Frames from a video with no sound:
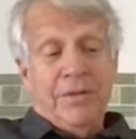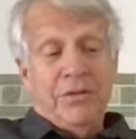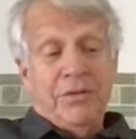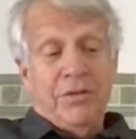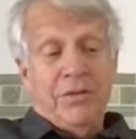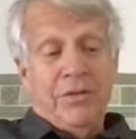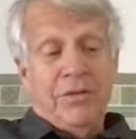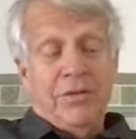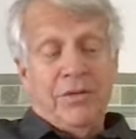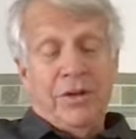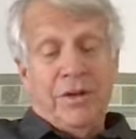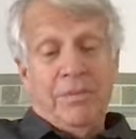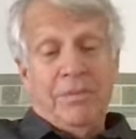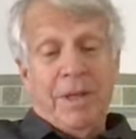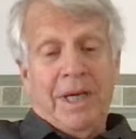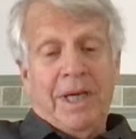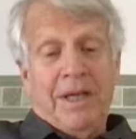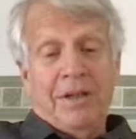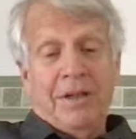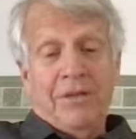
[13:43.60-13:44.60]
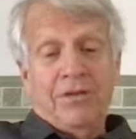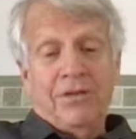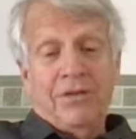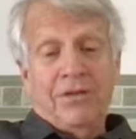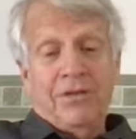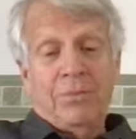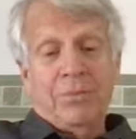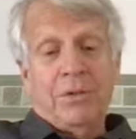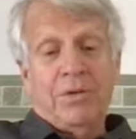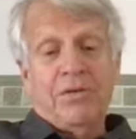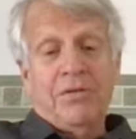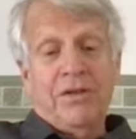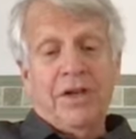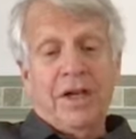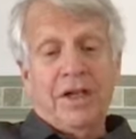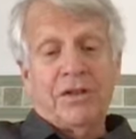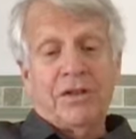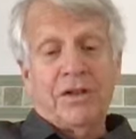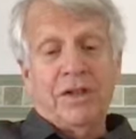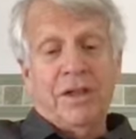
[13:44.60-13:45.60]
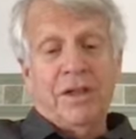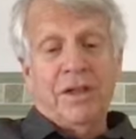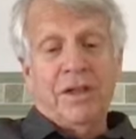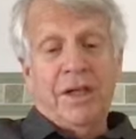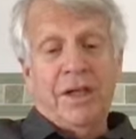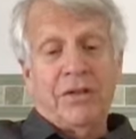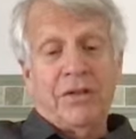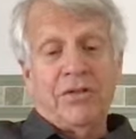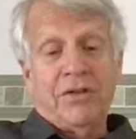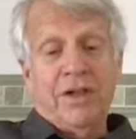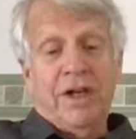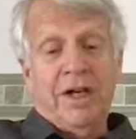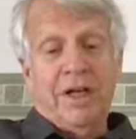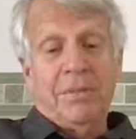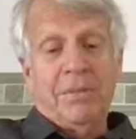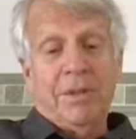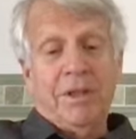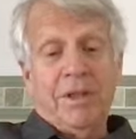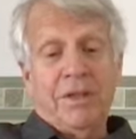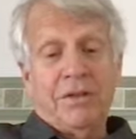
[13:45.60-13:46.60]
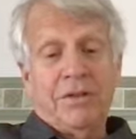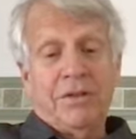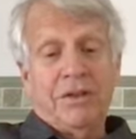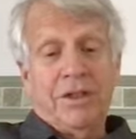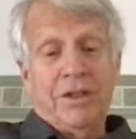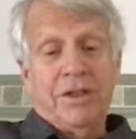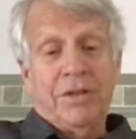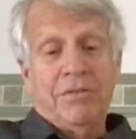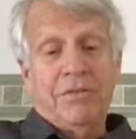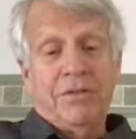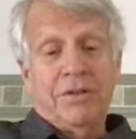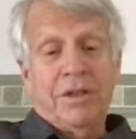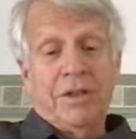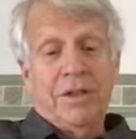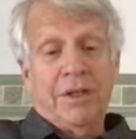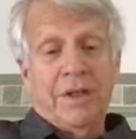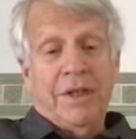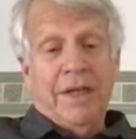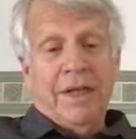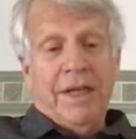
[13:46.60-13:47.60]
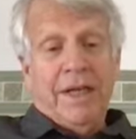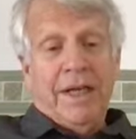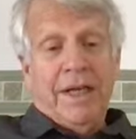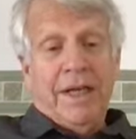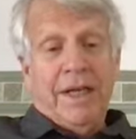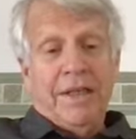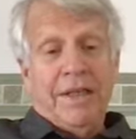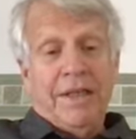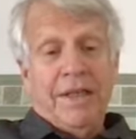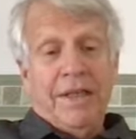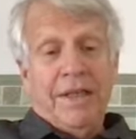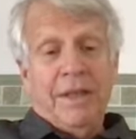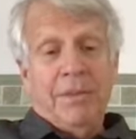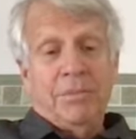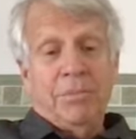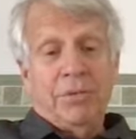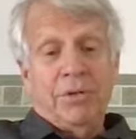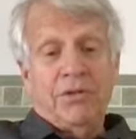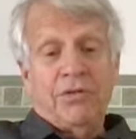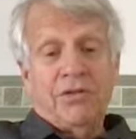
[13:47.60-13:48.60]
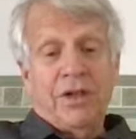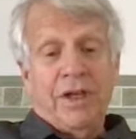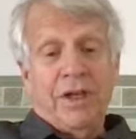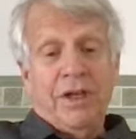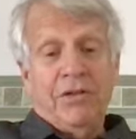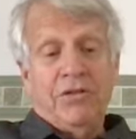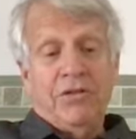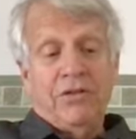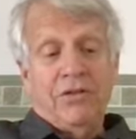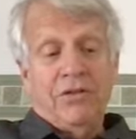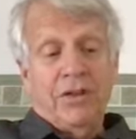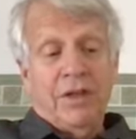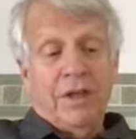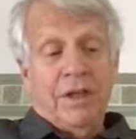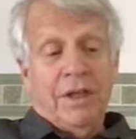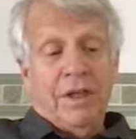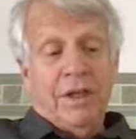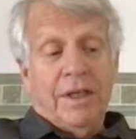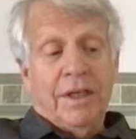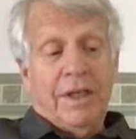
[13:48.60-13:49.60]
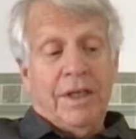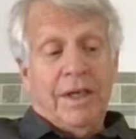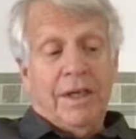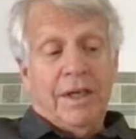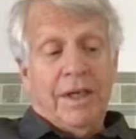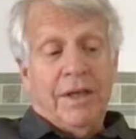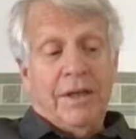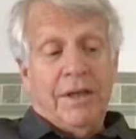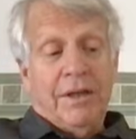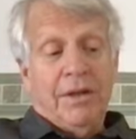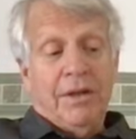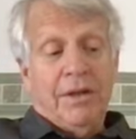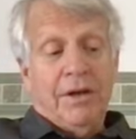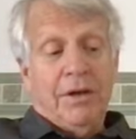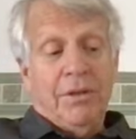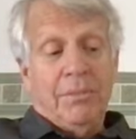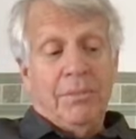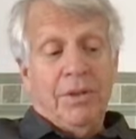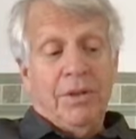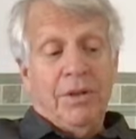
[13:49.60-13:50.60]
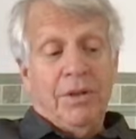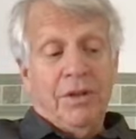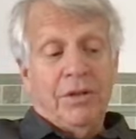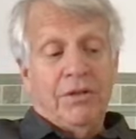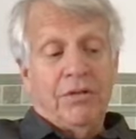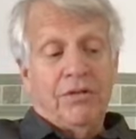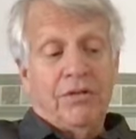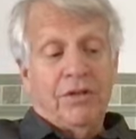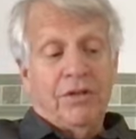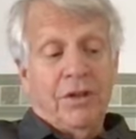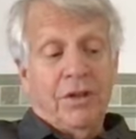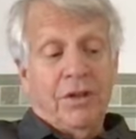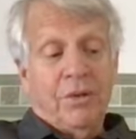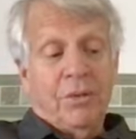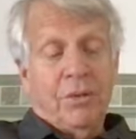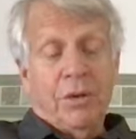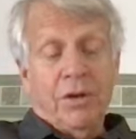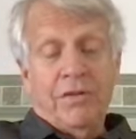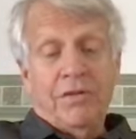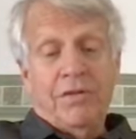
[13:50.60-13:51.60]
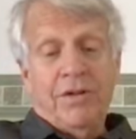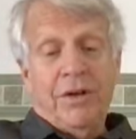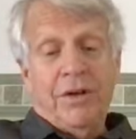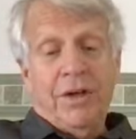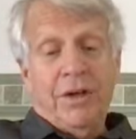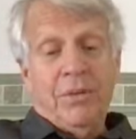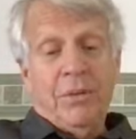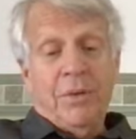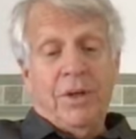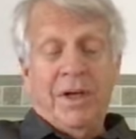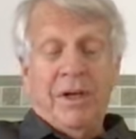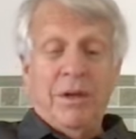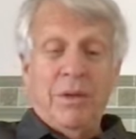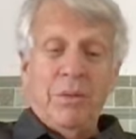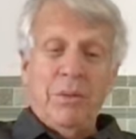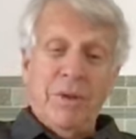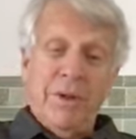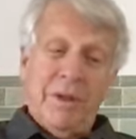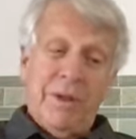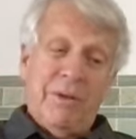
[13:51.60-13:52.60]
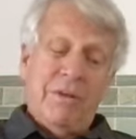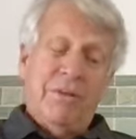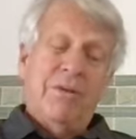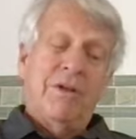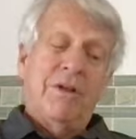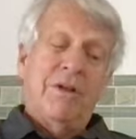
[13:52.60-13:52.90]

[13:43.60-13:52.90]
are the balances. Perfection has not been achieved, and the imprecise therapeutics work very well with